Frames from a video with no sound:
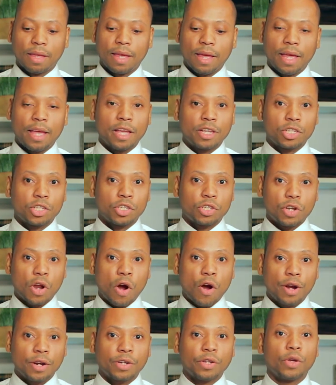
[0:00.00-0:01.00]
is
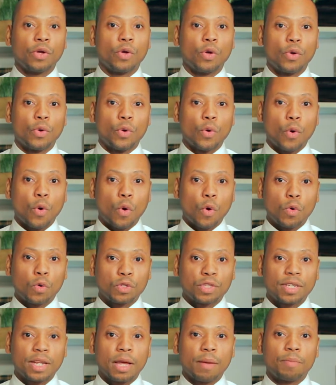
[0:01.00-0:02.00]
start, whole
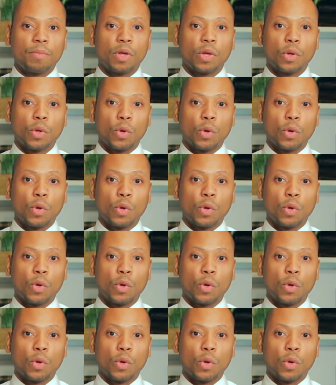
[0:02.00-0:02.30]
step,